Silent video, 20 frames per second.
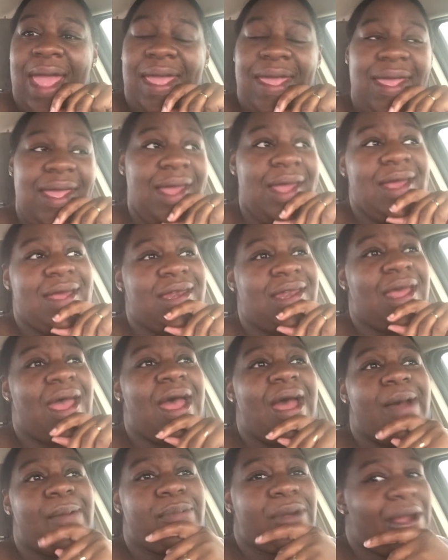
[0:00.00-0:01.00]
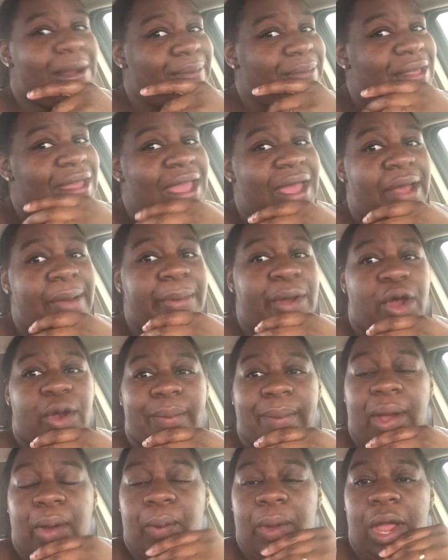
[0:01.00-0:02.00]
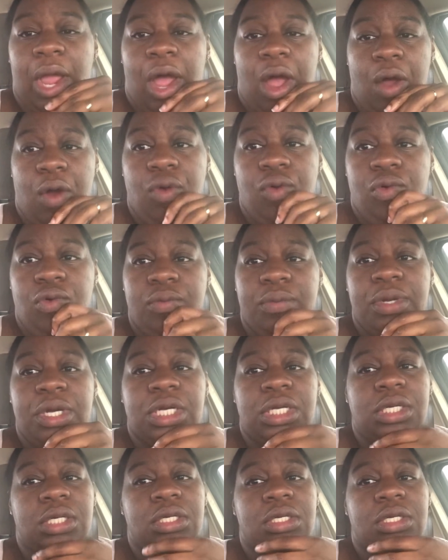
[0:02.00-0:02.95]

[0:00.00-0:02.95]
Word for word: And I probably am on my way home,